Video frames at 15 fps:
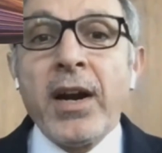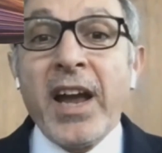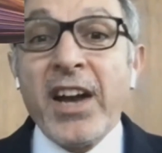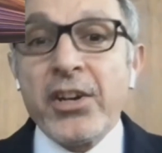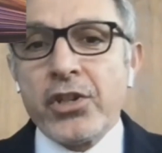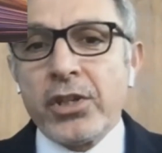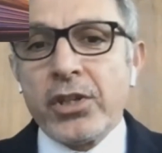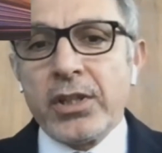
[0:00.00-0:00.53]

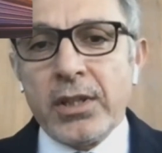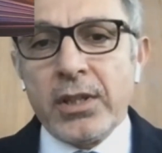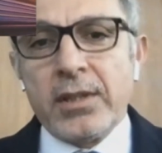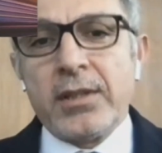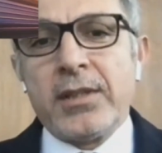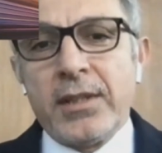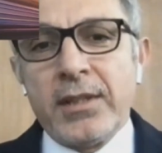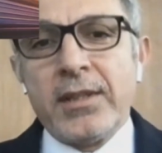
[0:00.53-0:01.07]
far larger
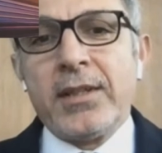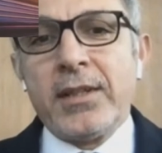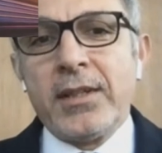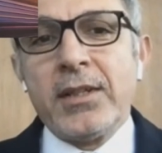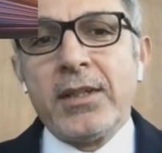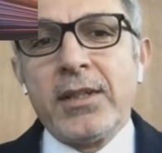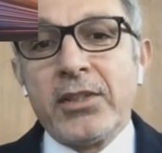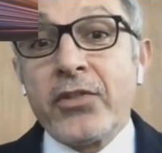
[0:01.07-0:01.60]

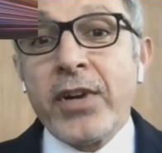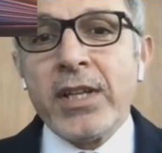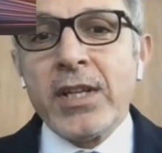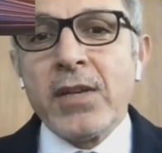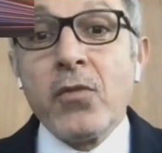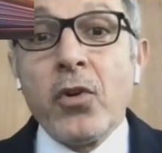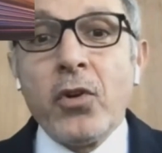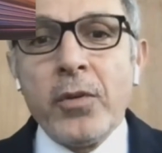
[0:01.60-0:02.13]
the
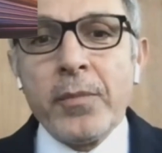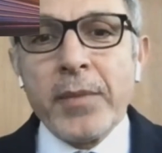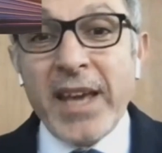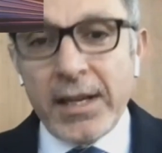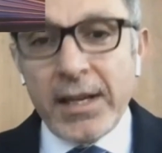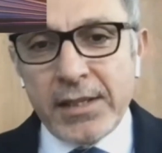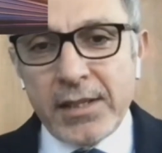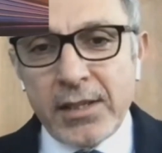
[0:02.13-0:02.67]
trading
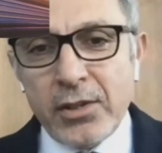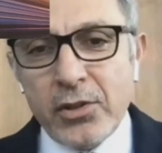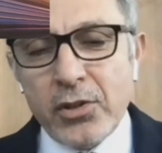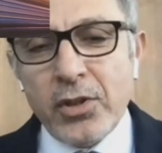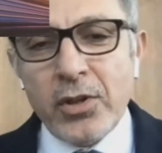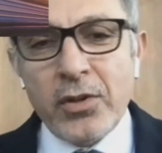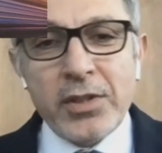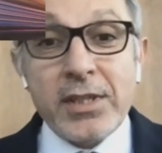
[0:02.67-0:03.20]
volume
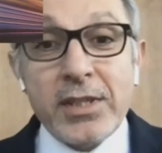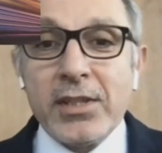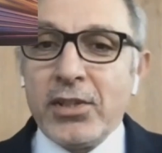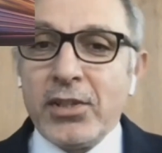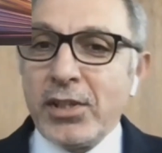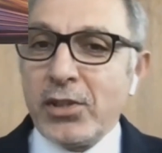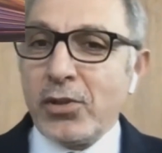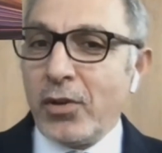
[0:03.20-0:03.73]
gets. So
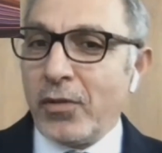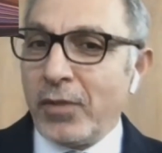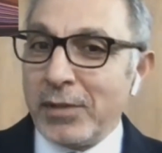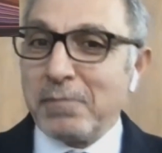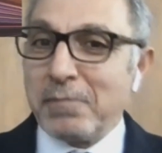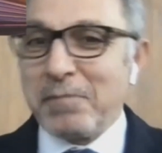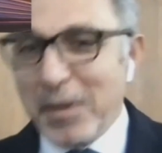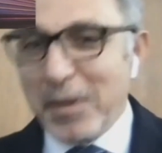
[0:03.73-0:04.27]
it's a
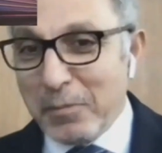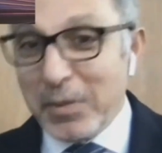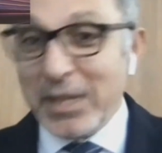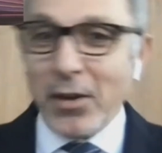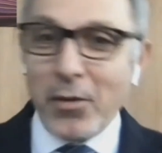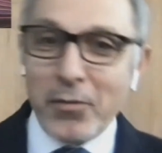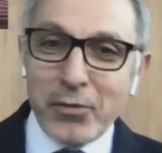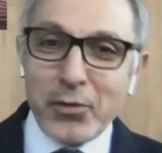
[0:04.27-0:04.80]
sort of a
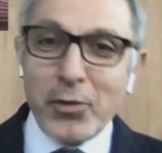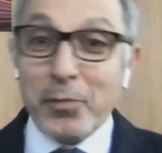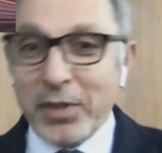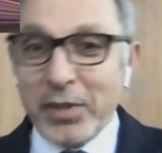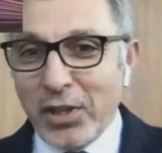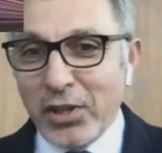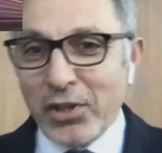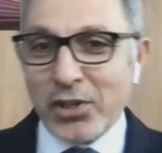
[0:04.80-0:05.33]
bit of
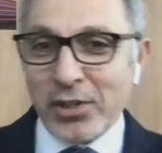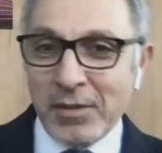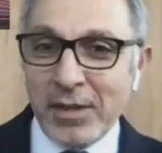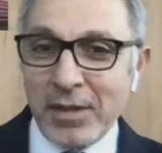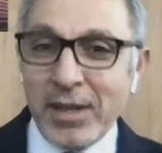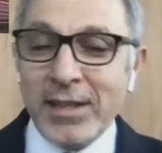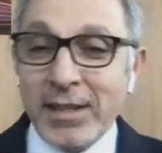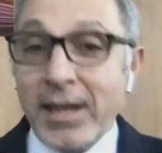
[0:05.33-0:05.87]

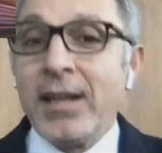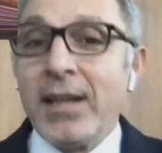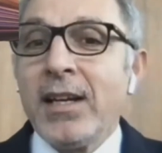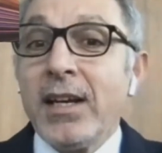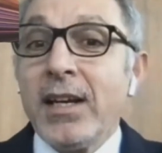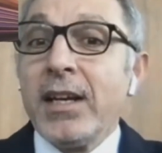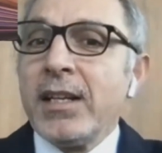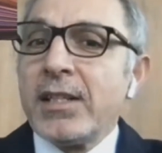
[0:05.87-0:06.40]
competition.
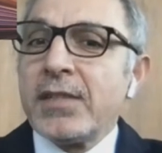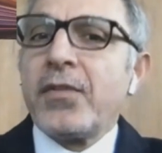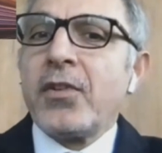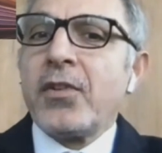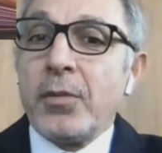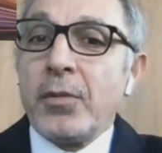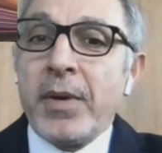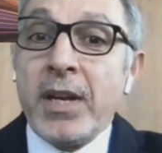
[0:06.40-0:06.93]
And
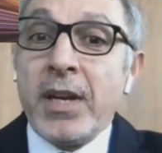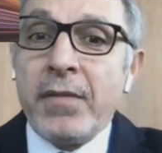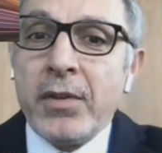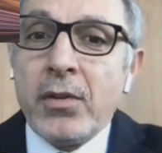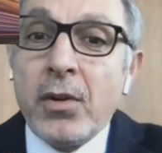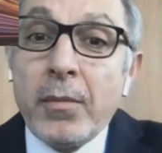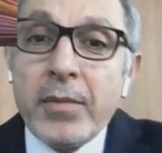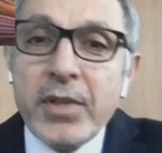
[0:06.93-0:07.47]
it's for the
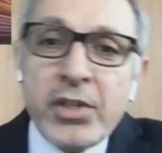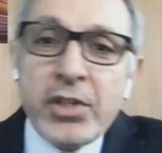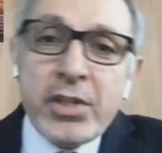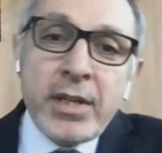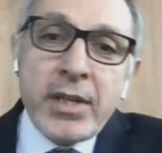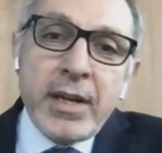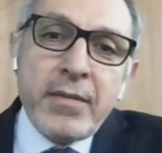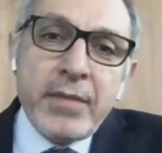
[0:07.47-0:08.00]
benefit of
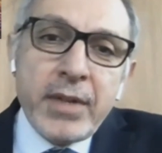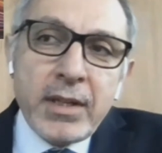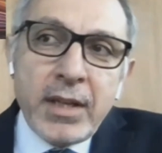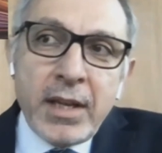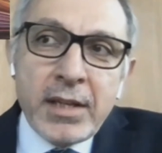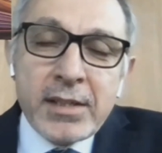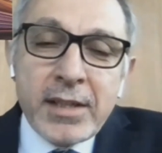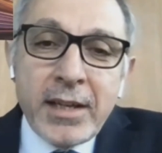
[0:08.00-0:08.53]
each and
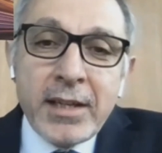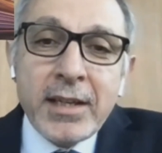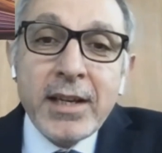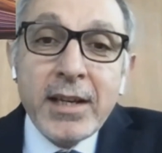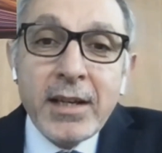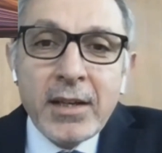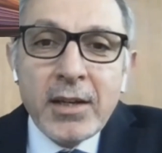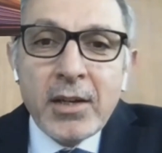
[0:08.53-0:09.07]
every, let's
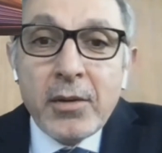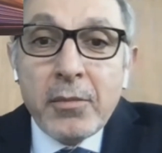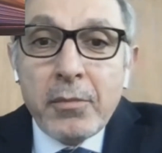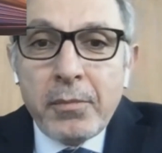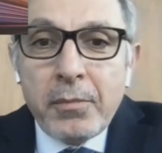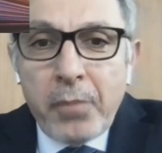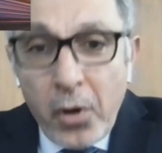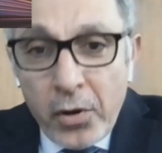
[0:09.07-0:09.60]
say,
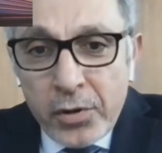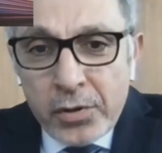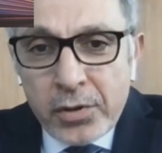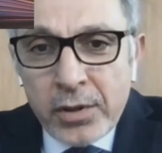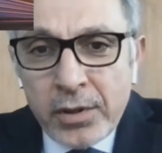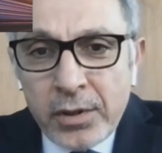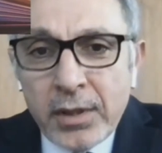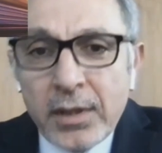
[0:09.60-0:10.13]

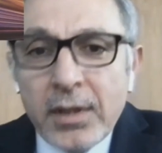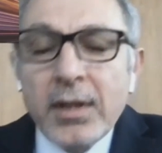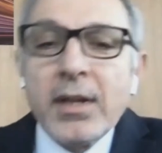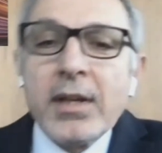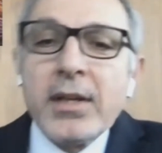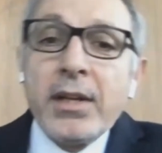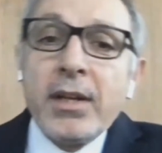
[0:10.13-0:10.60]
person